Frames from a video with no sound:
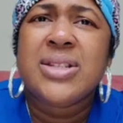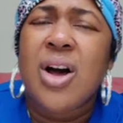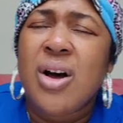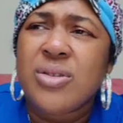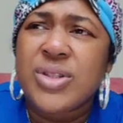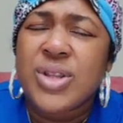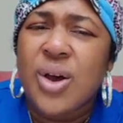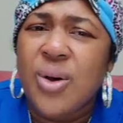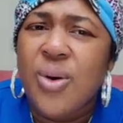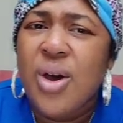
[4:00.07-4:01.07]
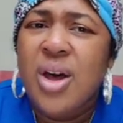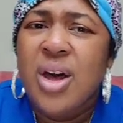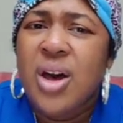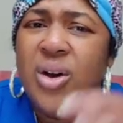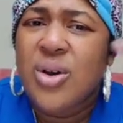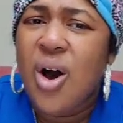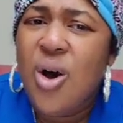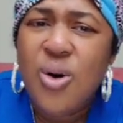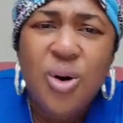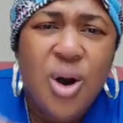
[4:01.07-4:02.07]
also
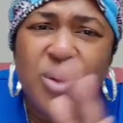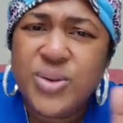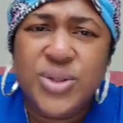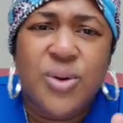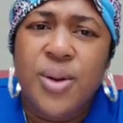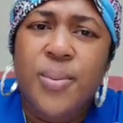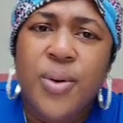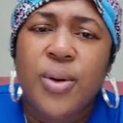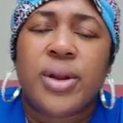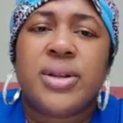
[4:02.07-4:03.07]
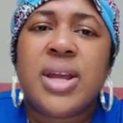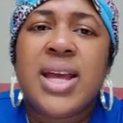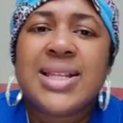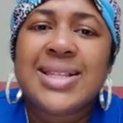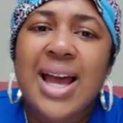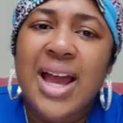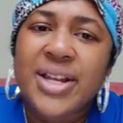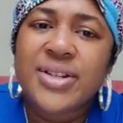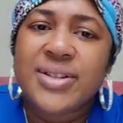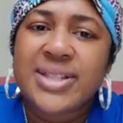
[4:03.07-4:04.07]
important to
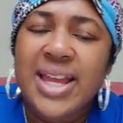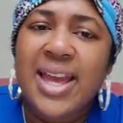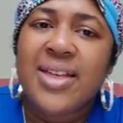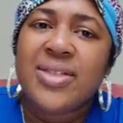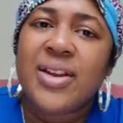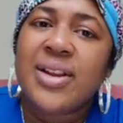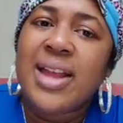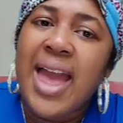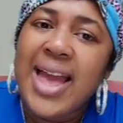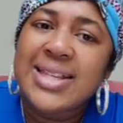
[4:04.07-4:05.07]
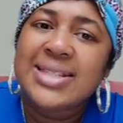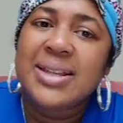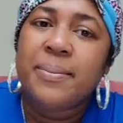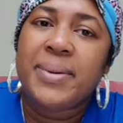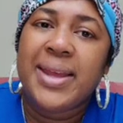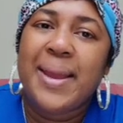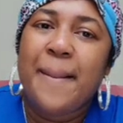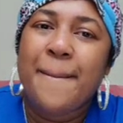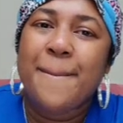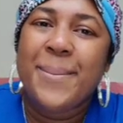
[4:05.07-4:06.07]
understand there has to be
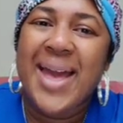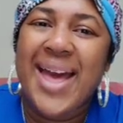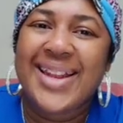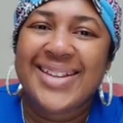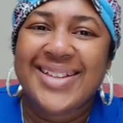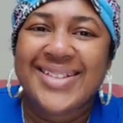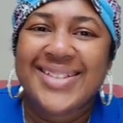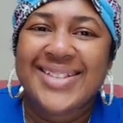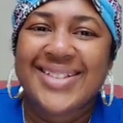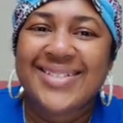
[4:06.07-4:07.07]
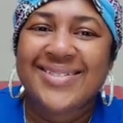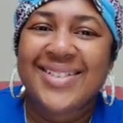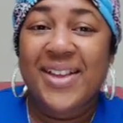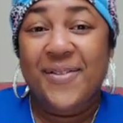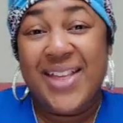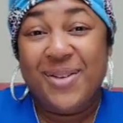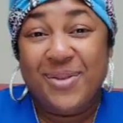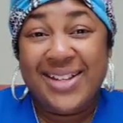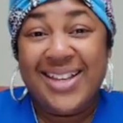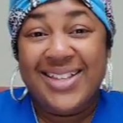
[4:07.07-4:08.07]
balance, if that
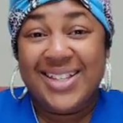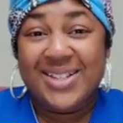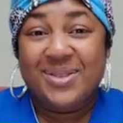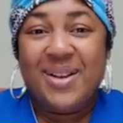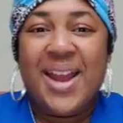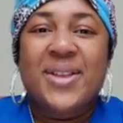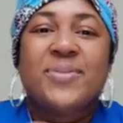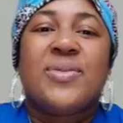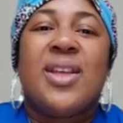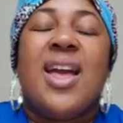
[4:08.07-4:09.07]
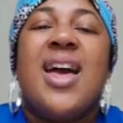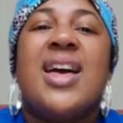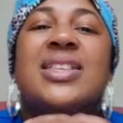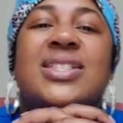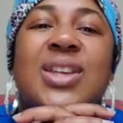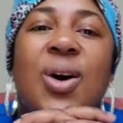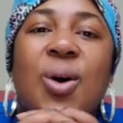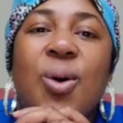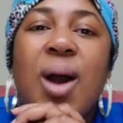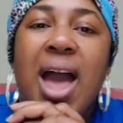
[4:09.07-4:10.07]
really exists, right?
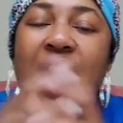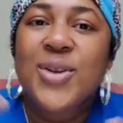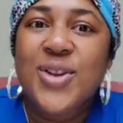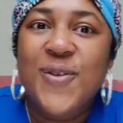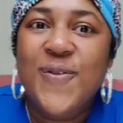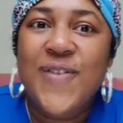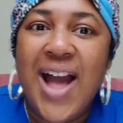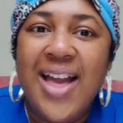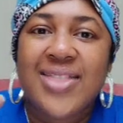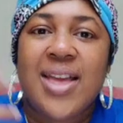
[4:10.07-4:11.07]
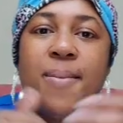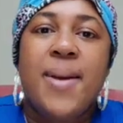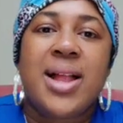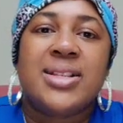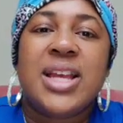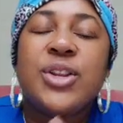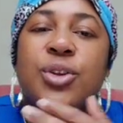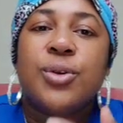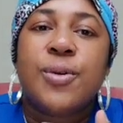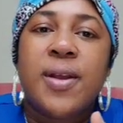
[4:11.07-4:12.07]
So, how do you find that balance? How do
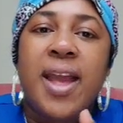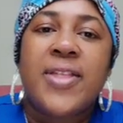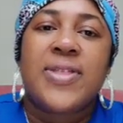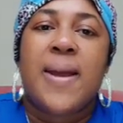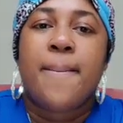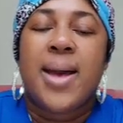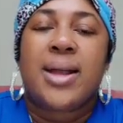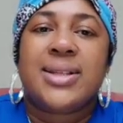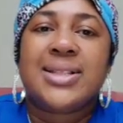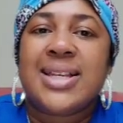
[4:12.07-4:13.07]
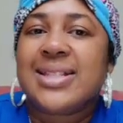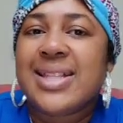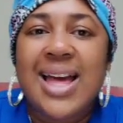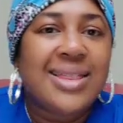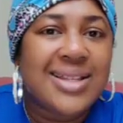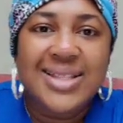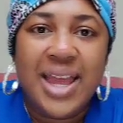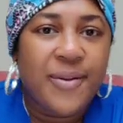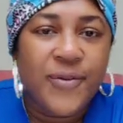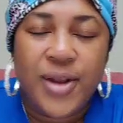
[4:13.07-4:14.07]
you create that balance? It's not the
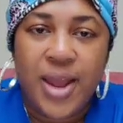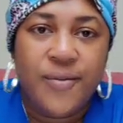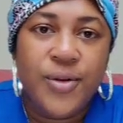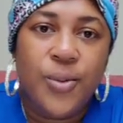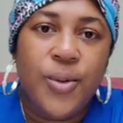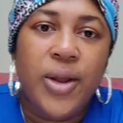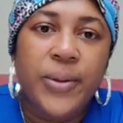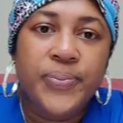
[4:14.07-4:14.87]
same for everyone.